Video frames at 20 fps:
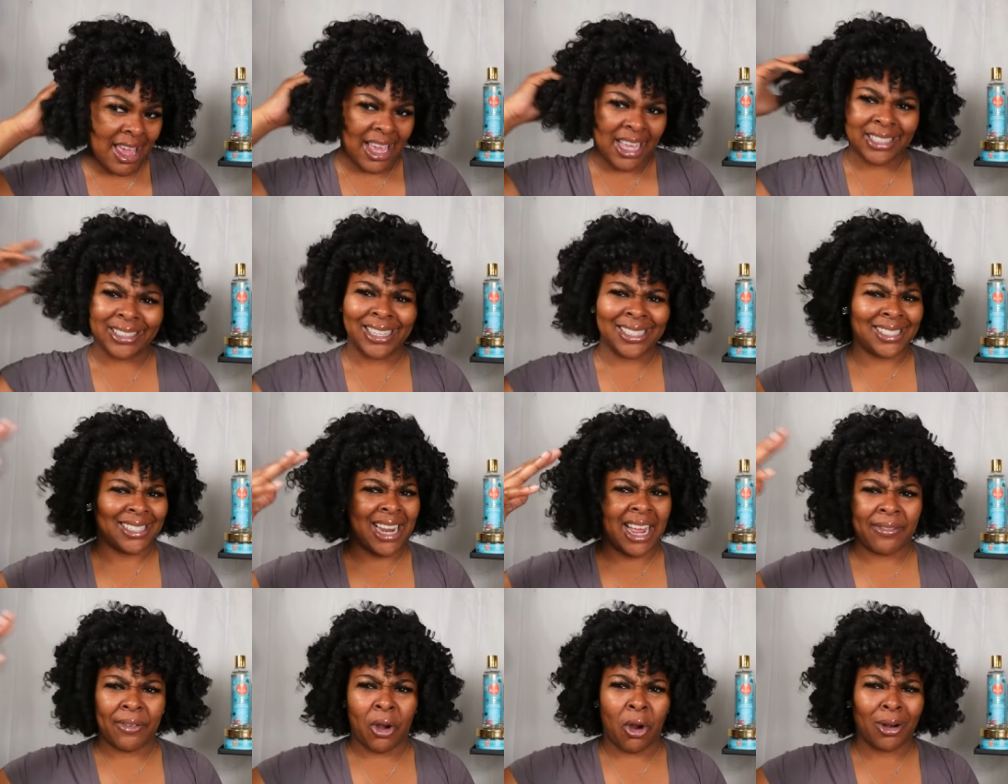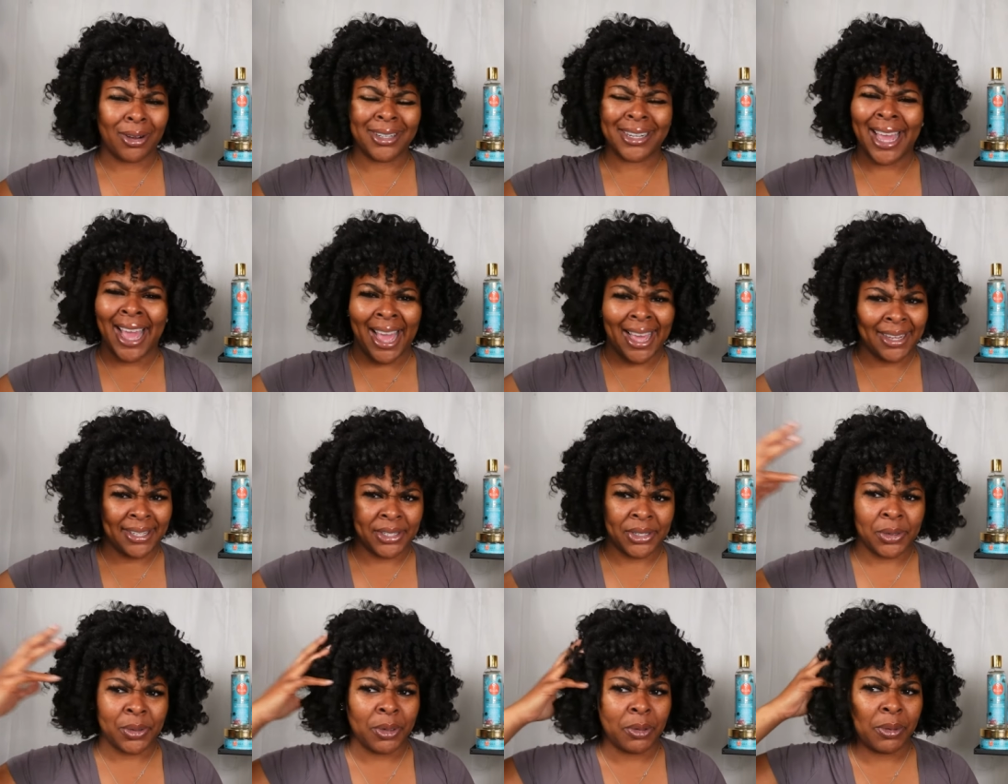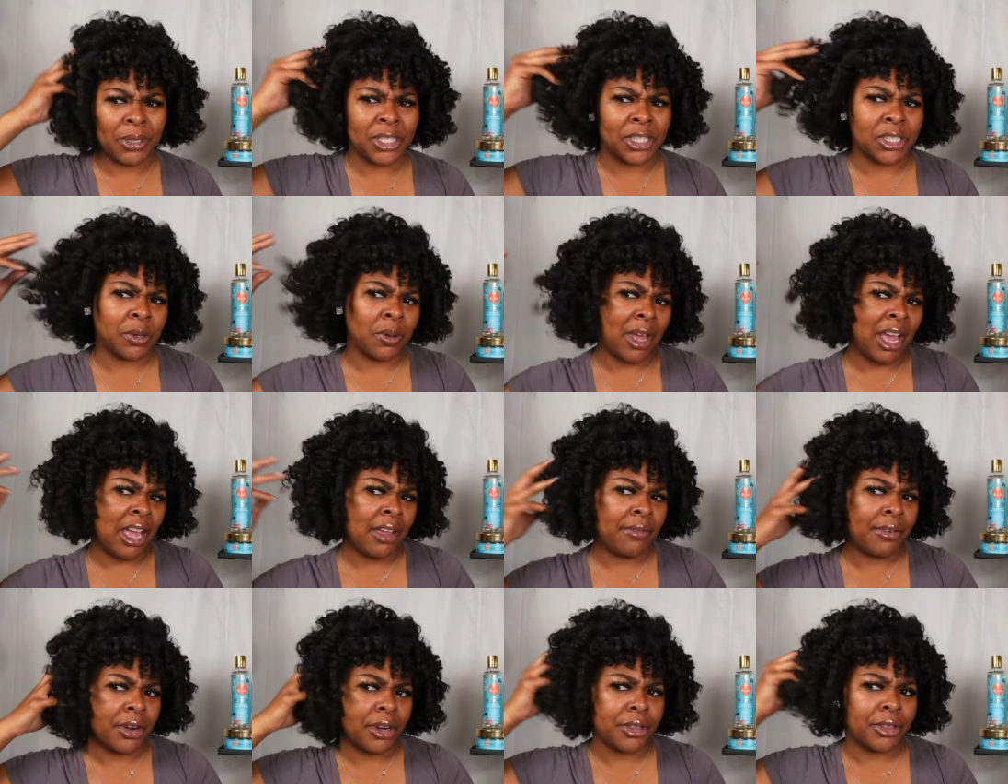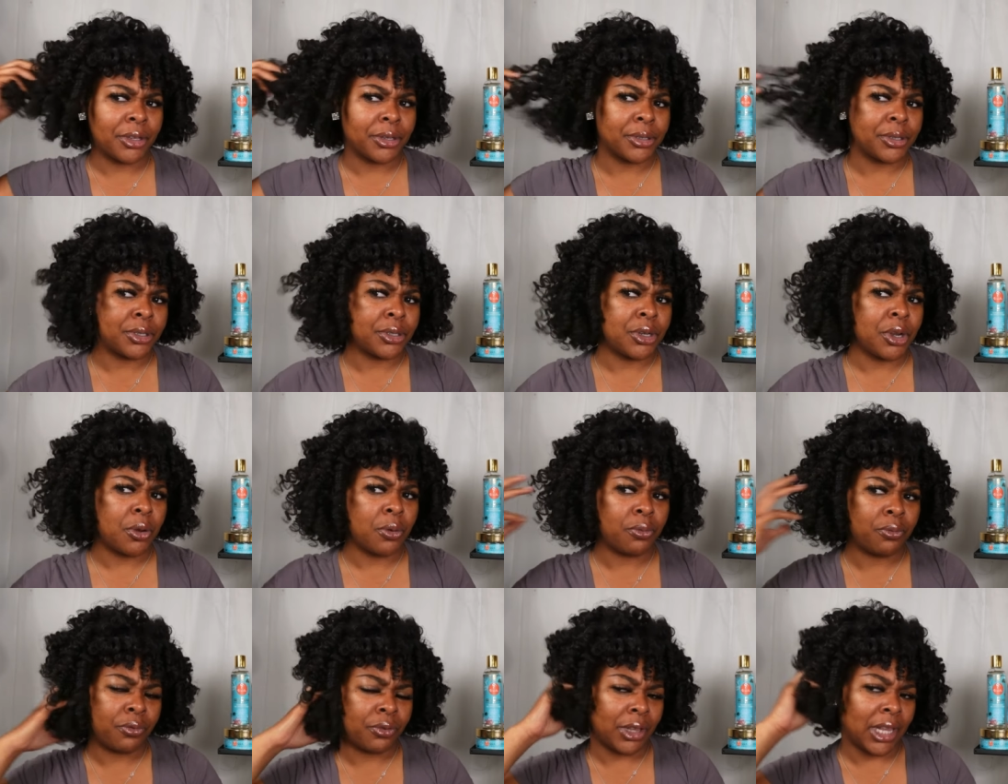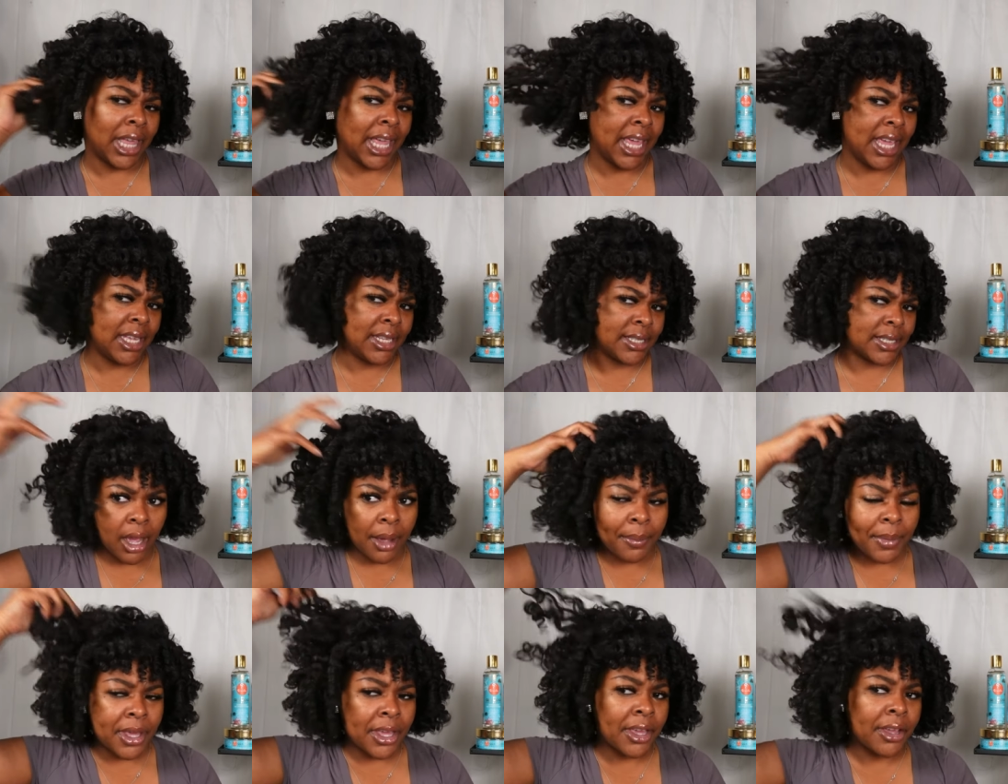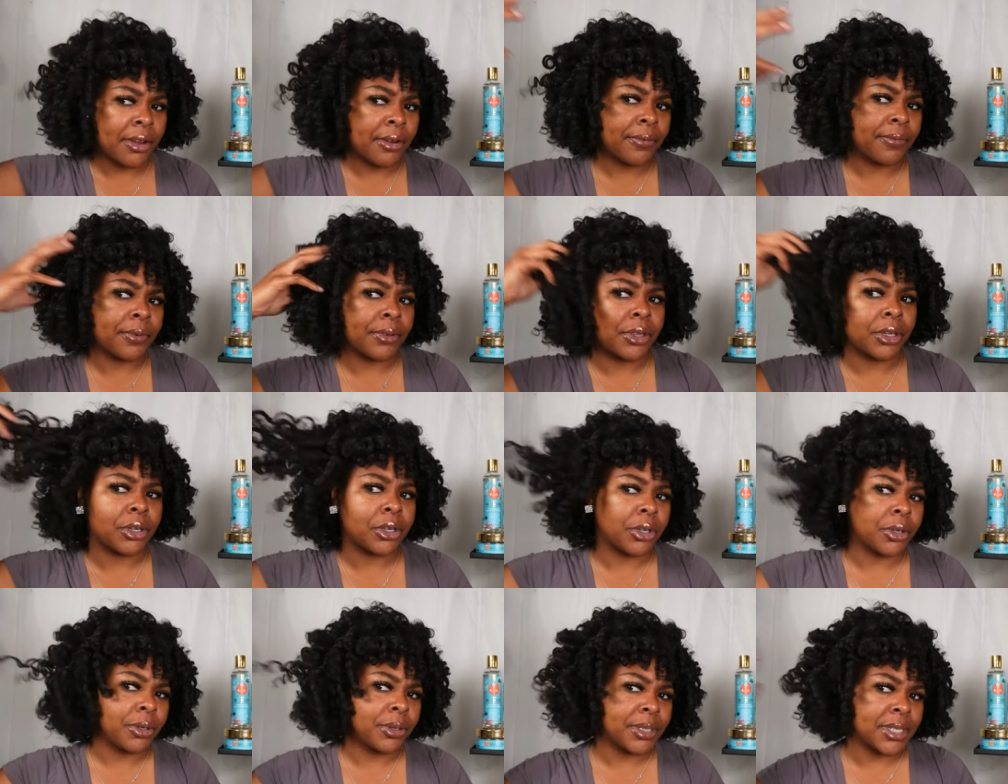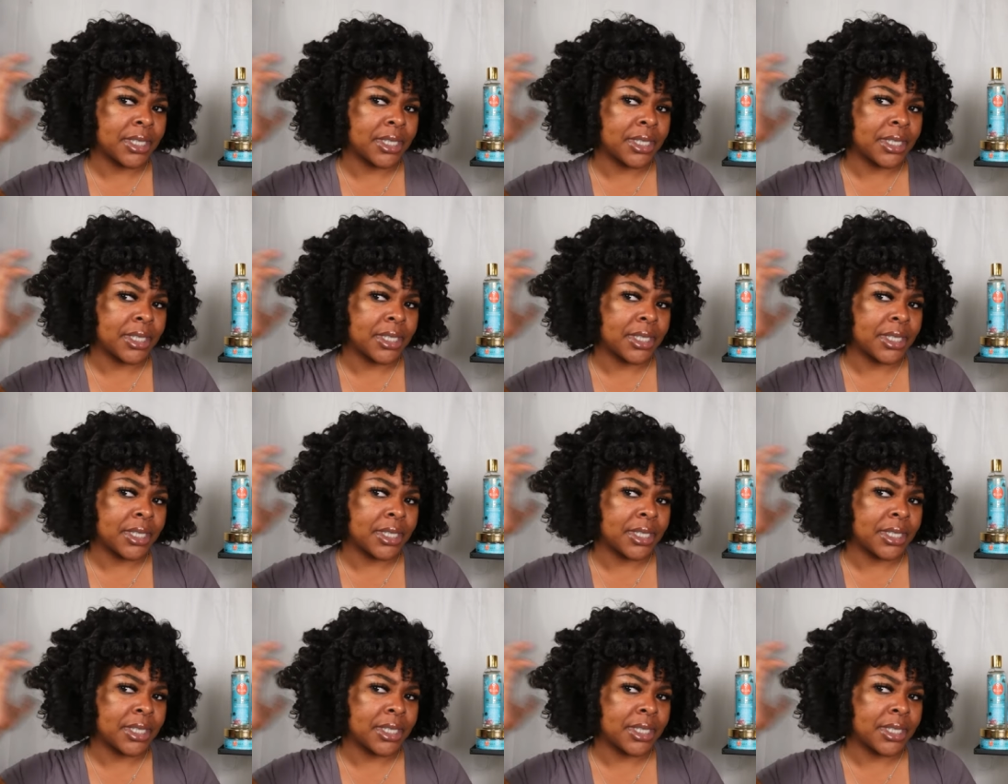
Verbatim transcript: It doesn't have a hard cast to it whatsoever. There's no flakes. I'm here for the curl